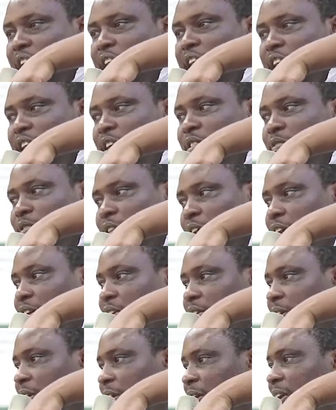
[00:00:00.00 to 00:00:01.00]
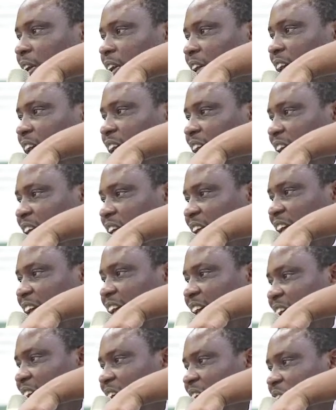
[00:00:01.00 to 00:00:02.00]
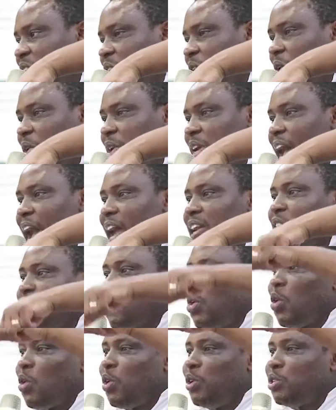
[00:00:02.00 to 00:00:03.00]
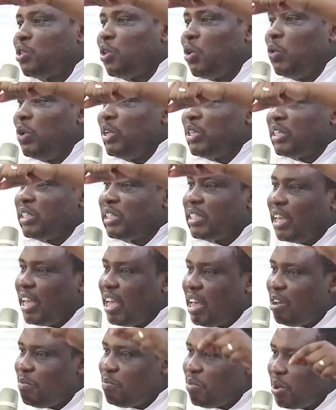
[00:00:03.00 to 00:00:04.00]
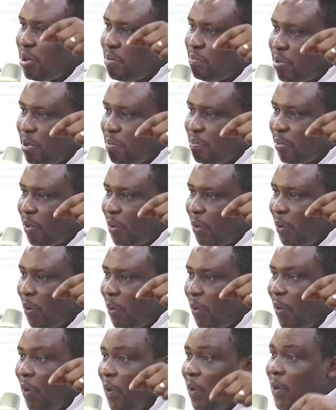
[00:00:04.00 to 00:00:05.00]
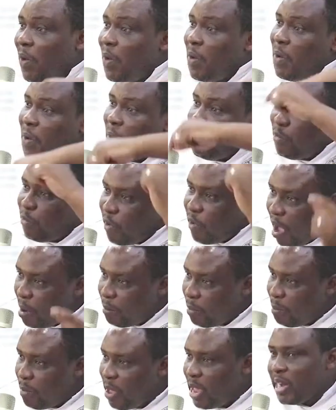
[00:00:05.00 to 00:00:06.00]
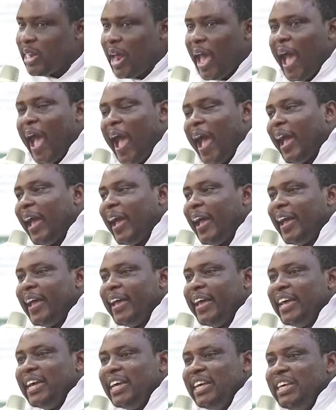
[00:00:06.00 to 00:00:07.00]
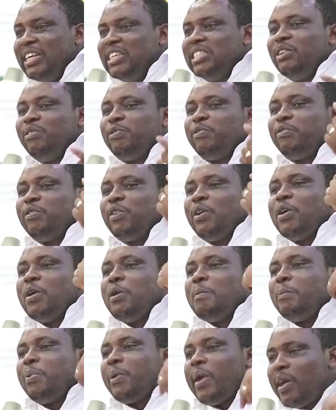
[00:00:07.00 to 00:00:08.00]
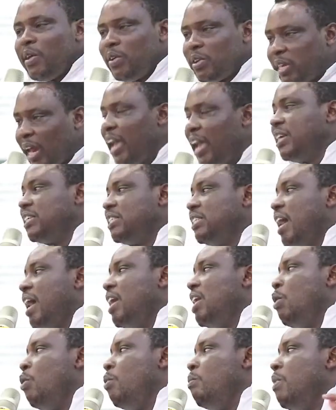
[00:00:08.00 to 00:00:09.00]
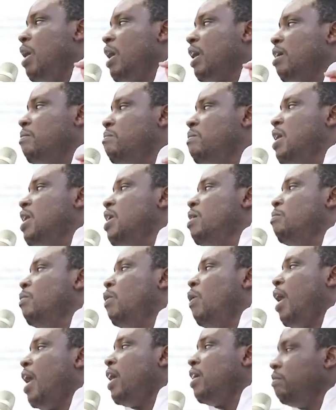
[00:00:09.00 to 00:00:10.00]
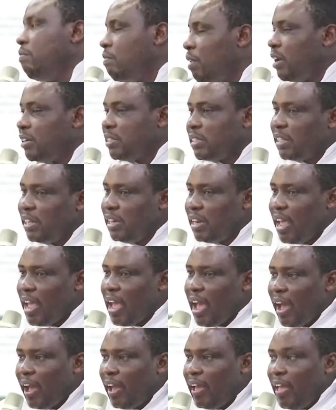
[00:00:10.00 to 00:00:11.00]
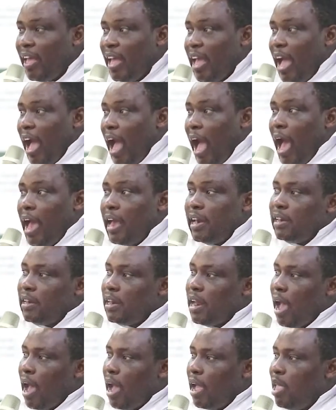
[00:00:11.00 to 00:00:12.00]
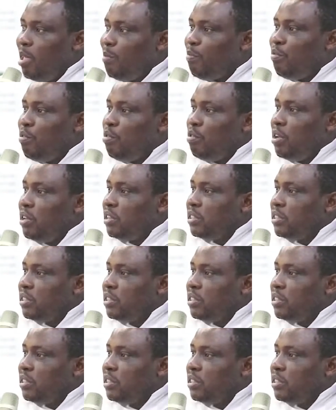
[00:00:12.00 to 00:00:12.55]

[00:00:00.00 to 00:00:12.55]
an advert. So that talk show which is helping people farm better is prioritized, and they will make many more adverts in there. And if you